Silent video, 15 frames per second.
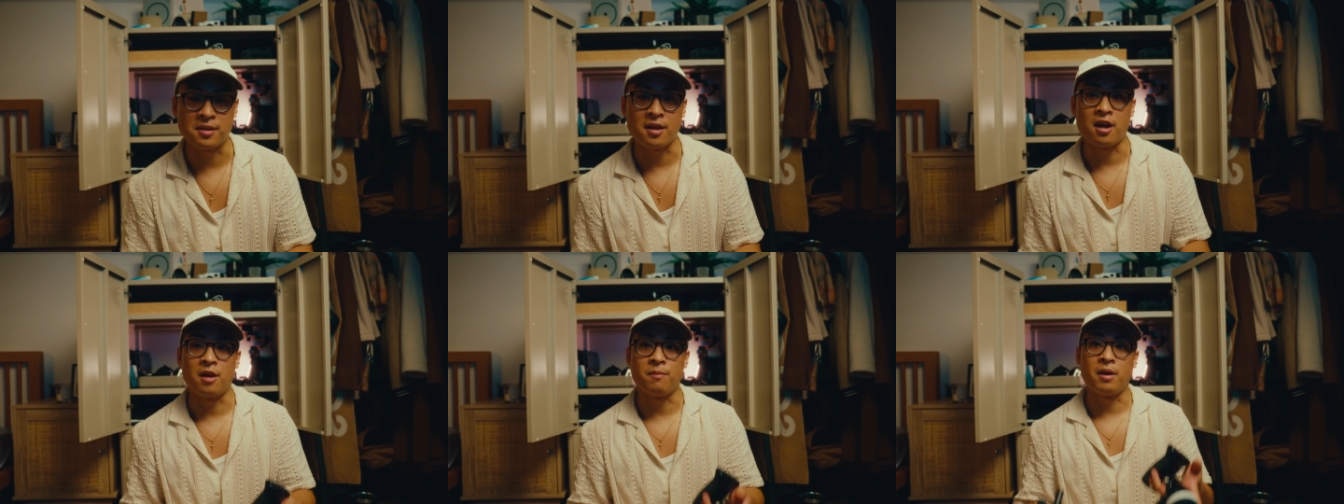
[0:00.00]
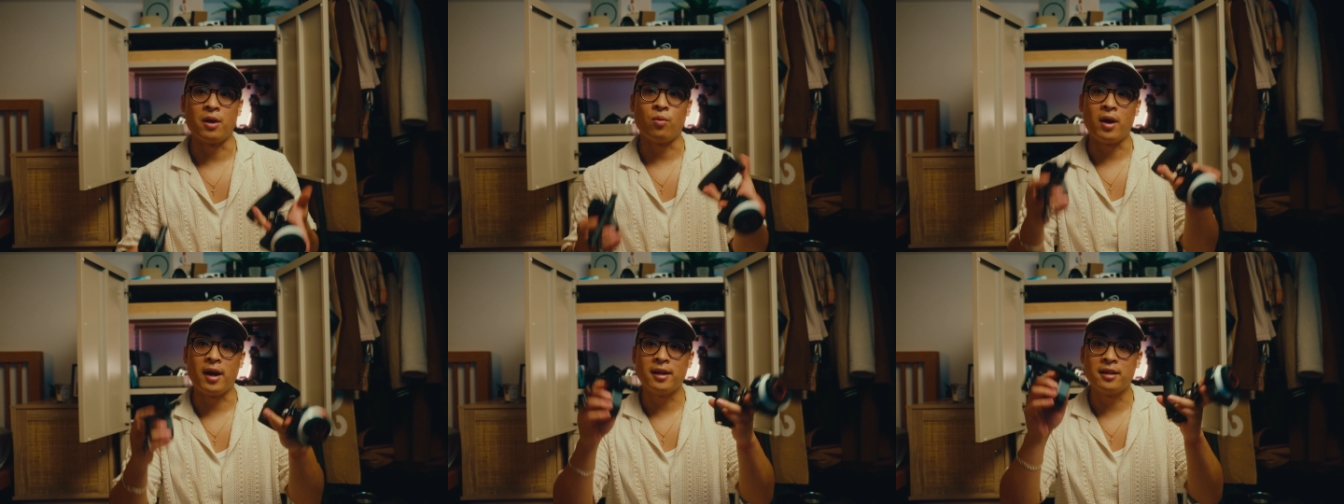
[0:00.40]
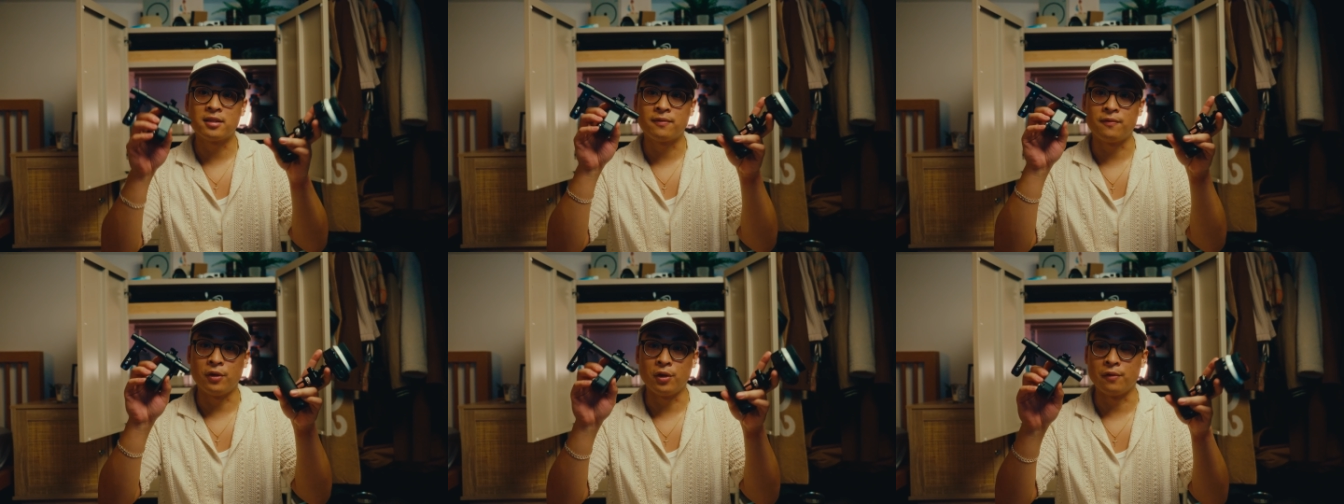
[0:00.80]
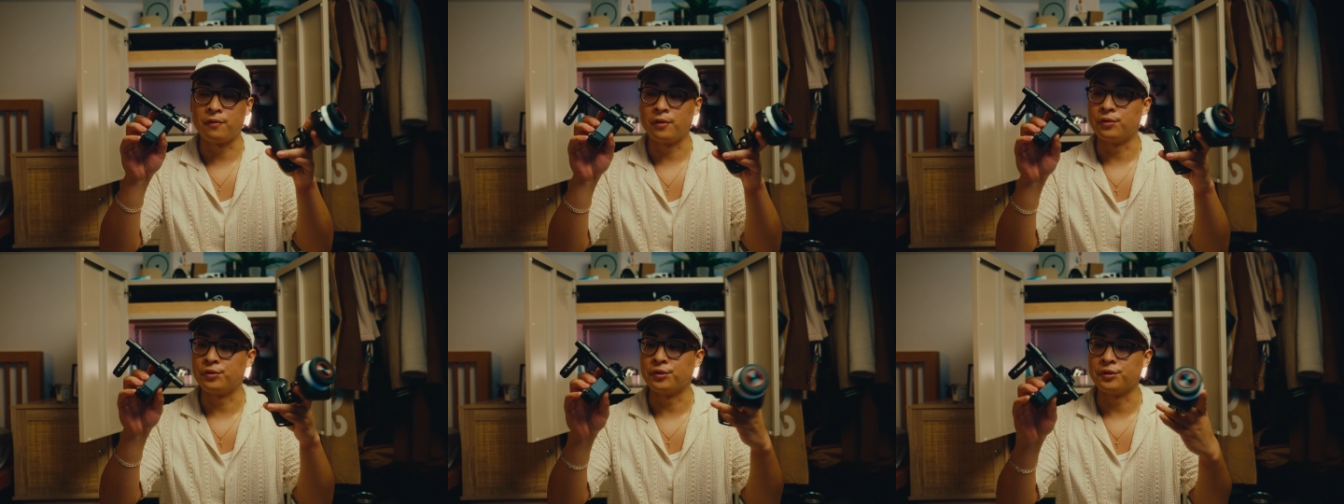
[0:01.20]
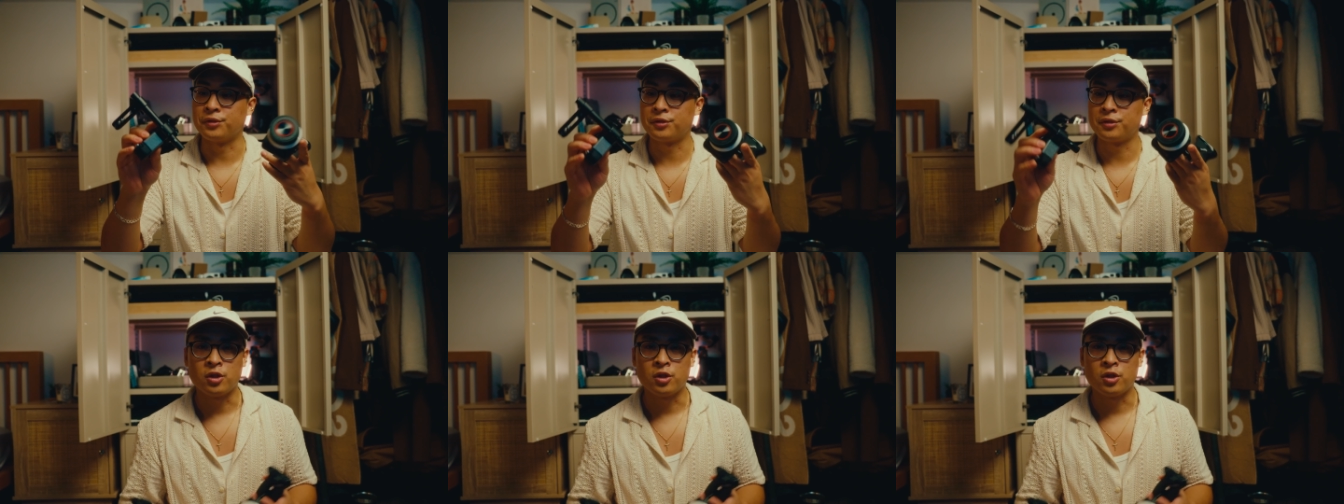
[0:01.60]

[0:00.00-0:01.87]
are my wireless follow focus.